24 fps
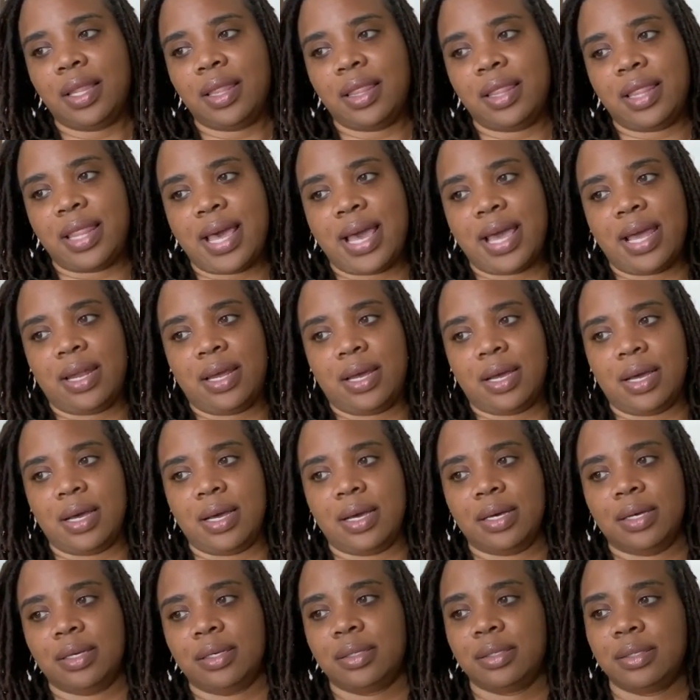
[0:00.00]
that
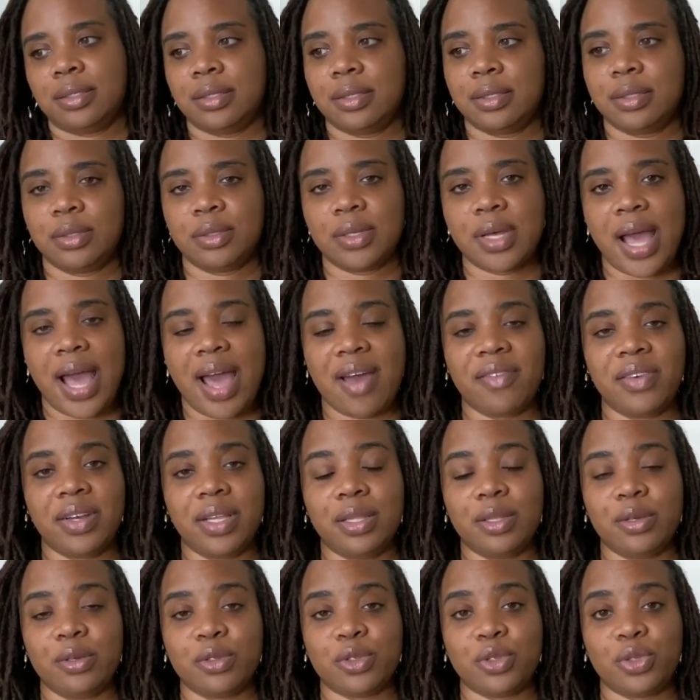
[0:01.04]
having a
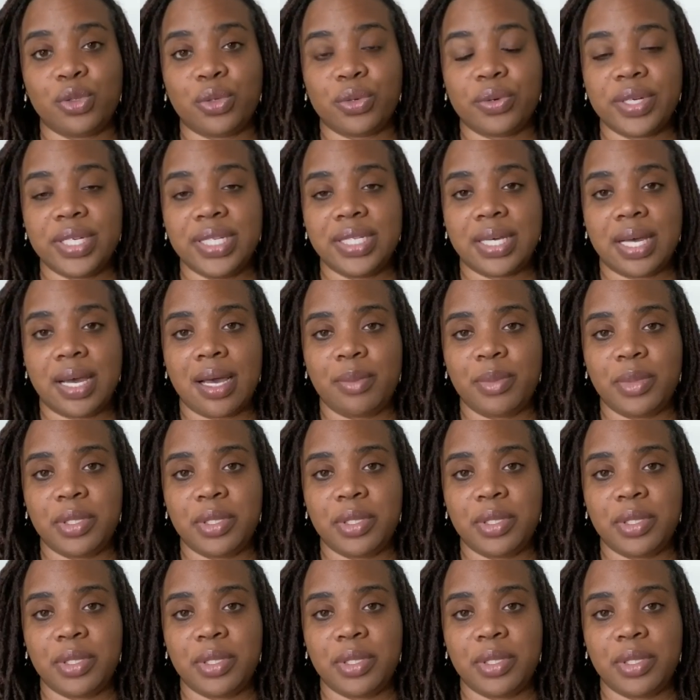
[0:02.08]
little story time,